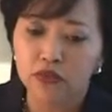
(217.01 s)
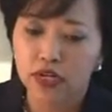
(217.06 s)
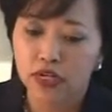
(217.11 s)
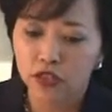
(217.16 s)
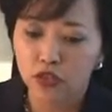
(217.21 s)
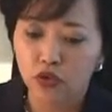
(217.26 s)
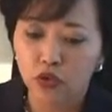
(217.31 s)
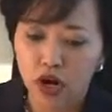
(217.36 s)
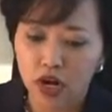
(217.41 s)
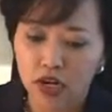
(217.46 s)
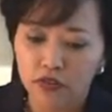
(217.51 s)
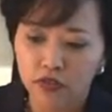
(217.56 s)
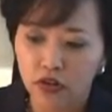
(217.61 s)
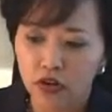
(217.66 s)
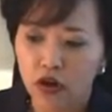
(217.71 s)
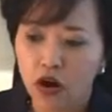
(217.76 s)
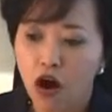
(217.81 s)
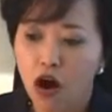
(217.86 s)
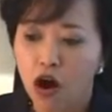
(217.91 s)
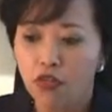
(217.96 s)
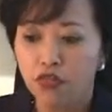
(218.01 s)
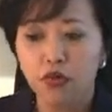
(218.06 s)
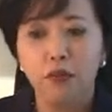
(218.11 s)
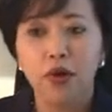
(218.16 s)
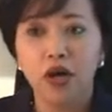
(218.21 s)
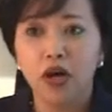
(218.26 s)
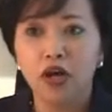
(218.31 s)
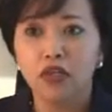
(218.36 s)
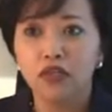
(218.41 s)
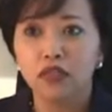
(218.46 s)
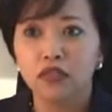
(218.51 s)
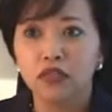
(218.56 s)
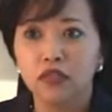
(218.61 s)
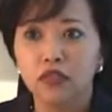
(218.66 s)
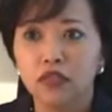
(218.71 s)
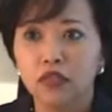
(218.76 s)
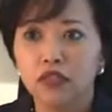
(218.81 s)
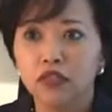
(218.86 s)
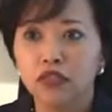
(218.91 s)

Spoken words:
that driver on the bus,